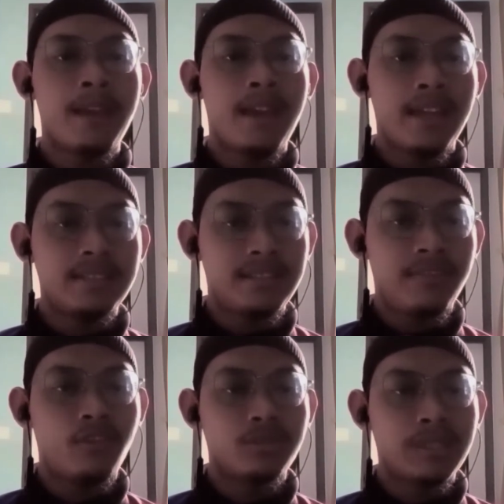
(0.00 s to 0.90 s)
and
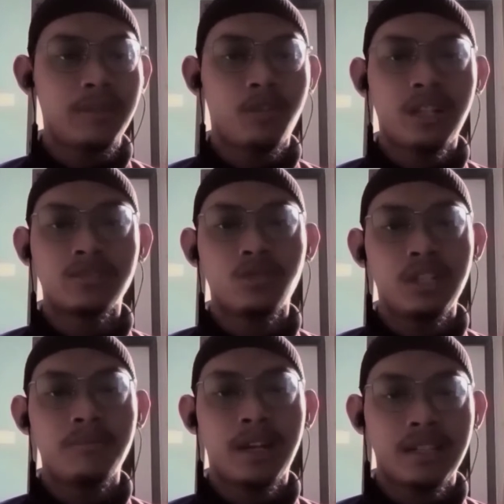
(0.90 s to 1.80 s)
safe cosmetic products sold
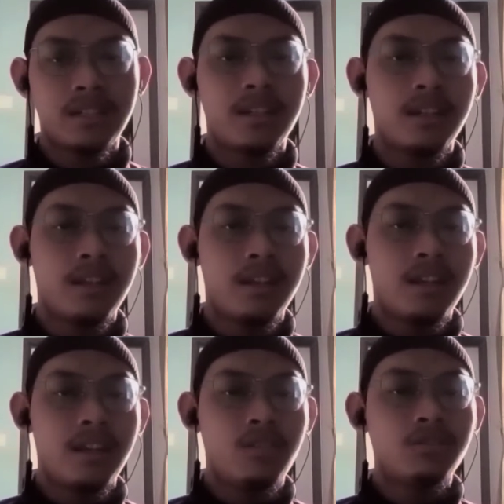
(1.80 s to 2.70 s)
in the market.
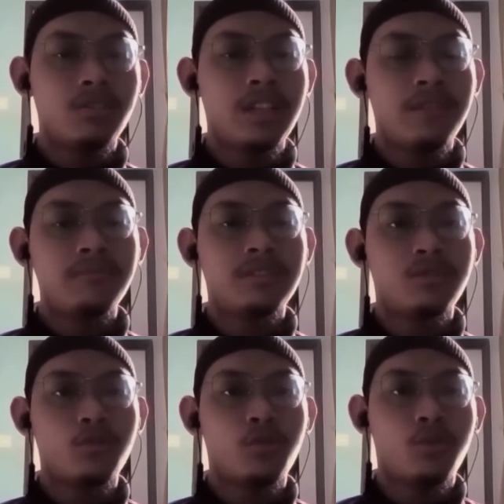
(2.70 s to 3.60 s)
It also aims
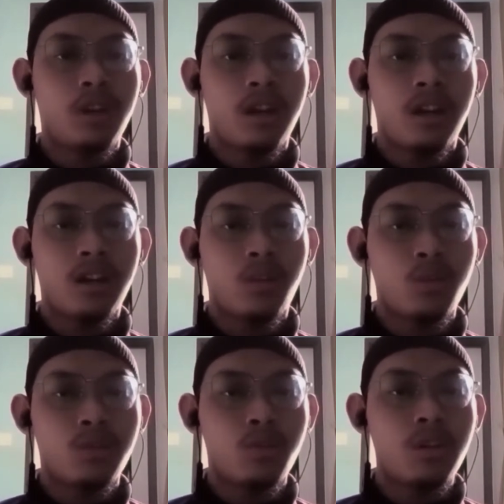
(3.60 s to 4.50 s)
to
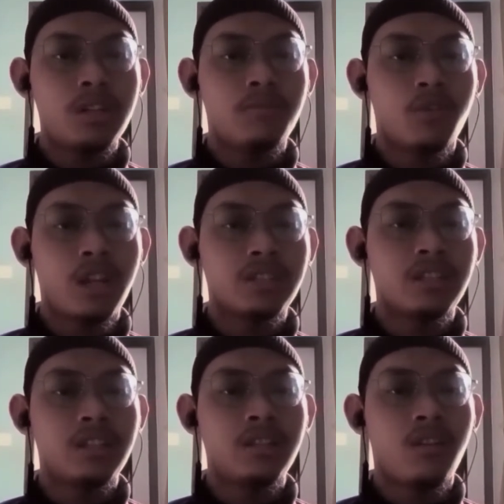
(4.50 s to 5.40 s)
control the
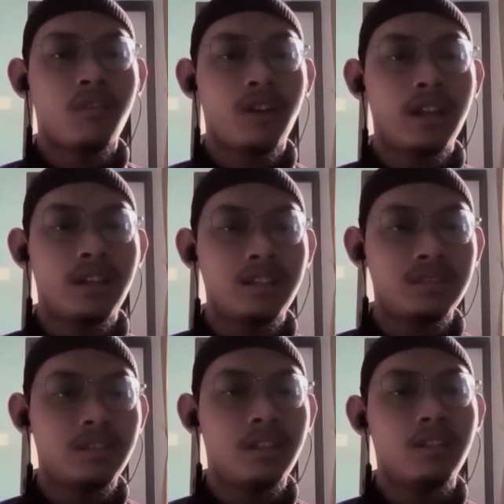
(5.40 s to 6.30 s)
production of
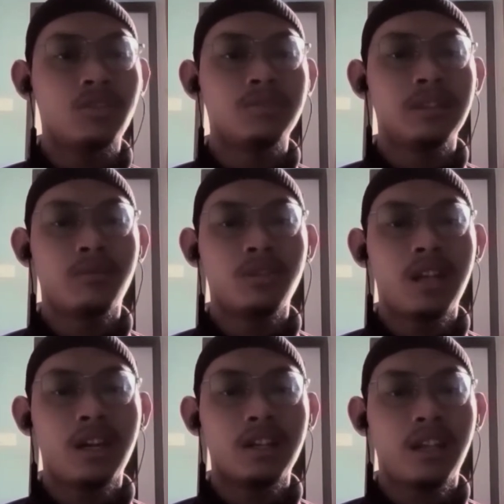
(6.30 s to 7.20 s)
unregistered cosmetic
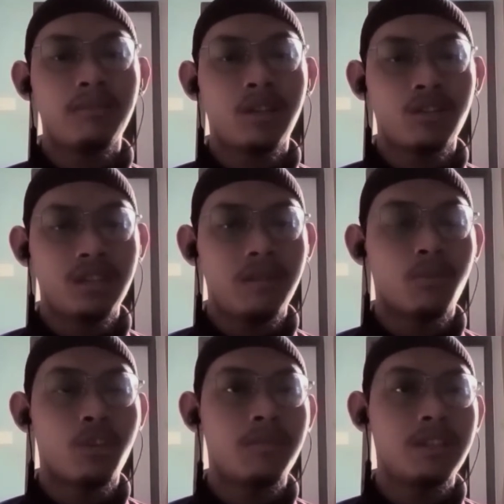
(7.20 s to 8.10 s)
product that may contain
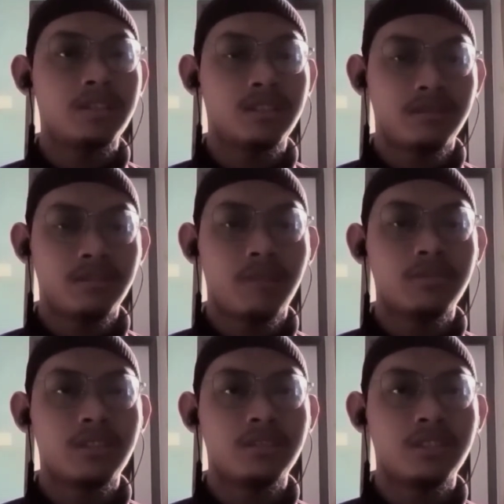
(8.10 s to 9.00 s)
prohibited
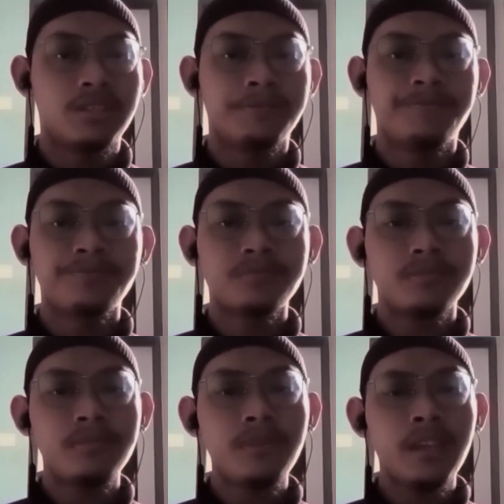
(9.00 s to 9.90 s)
substances.
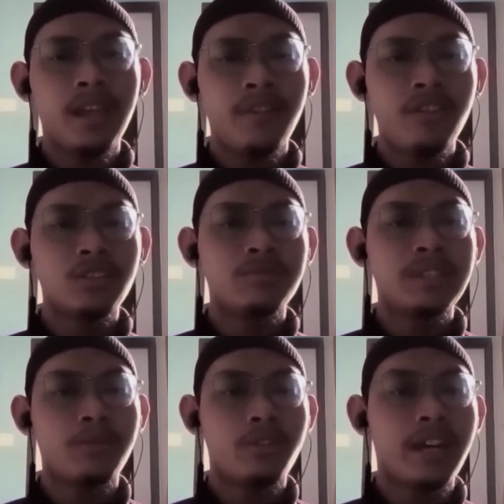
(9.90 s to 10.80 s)
Every
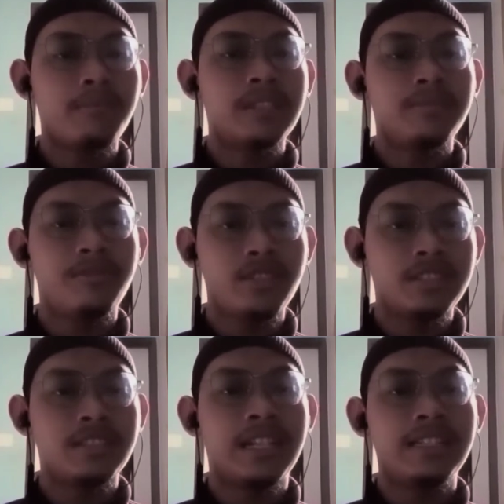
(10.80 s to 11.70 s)
cosmetic product must be
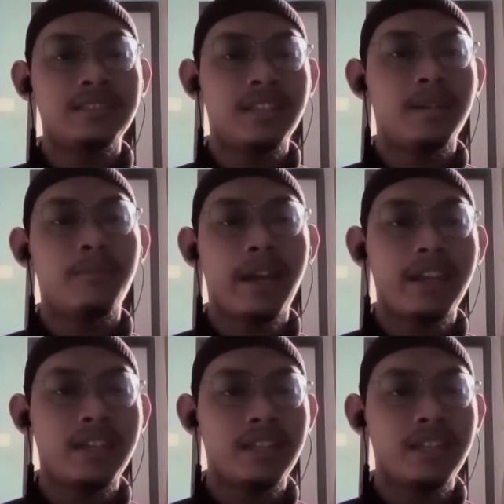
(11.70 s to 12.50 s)
first registered by